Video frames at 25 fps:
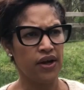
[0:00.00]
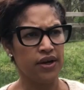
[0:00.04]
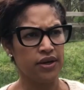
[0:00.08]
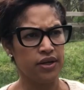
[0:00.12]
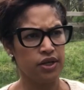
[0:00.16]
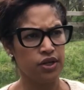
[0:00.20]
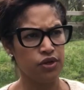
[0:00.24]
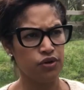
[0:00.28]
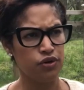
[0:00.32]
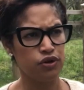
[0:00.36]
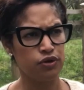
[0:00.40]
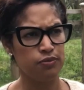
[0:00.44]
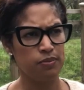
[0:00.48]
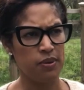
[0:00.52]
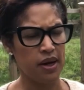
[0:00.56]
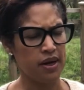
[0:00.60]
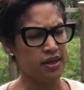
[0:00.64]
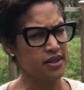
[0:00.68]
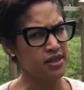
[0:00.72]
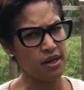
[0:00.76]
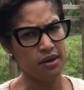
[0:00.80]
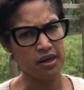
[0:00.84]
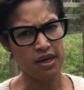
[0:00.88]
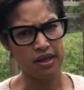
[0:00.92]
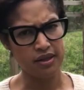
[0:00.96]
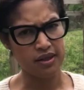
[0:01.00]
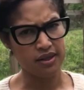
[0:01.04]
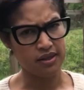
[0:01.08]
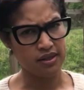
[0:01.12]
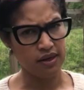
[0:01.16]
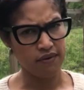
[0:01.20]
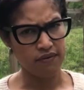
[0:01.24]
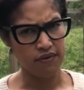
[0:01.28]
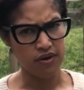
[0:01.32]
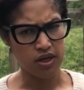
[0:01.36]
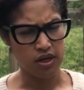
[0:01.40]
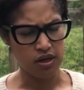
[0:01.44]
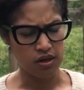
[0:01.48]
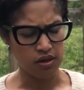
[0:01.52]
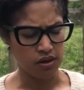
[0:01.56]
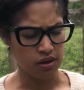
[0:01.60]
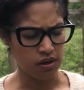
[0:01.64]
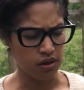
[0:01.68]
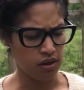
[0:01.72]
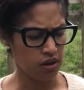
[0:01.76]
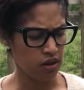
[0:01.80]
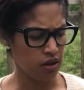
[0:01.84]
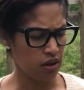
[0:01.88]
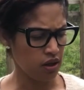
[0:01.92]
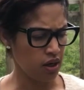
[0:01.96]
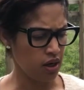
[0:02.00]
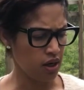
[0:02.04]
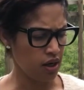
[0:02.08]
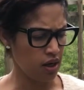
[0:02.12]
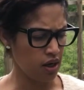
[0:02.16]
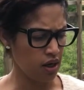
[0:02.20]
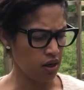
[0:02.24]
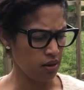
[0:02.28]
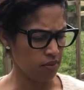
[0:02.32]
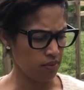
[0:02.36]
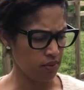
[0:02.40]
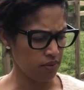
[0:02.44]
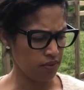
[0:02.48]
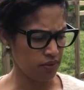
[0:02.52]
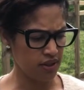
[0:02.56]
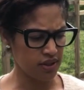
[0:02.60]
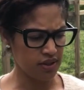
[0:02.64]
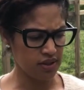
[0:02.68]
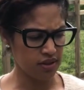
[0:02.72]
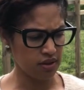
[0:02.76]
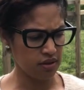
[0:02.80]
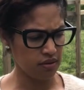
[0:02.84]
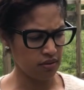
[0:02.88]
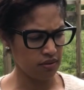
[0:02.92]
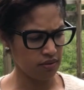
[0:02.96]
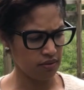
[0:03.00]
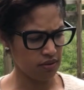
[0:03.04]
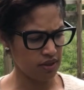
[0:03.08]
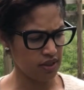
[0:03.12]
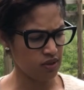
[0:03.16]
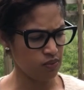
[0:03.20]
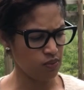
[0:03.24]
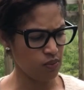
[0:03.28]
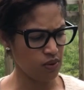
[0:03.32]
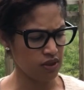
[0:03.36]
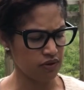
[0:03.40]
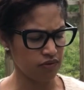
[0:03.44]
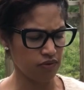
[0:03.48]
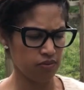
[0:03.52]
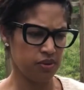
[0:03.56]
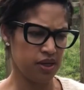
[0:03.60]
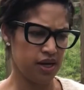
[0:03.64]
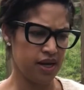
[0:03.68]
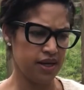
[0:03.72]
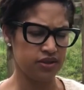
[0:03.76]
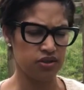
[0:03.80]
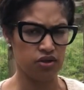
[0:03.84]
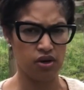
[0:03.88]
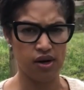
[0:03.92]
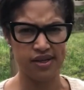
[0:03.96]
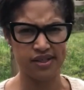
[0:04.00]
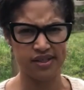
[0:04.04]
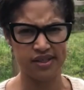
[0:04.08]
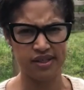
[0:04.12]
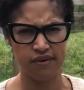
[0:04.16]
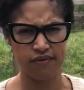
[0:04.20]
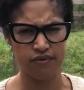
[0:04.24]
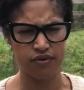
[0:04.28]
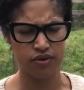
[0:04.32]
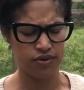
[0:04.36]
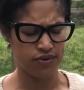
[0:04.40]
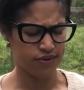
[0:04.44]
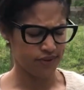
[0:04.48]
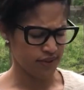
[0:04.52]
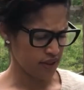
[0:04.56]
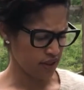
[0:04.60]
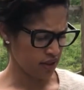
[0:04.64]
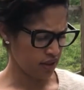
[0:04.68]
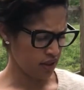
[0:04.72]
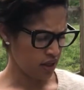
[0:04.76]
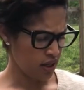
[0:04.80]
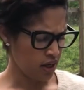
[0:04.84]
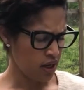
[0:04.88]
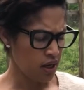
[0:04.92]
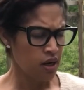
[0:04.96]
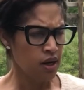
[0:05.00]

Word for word: that in years past because i get these every year um, this this one is from last year i just never used it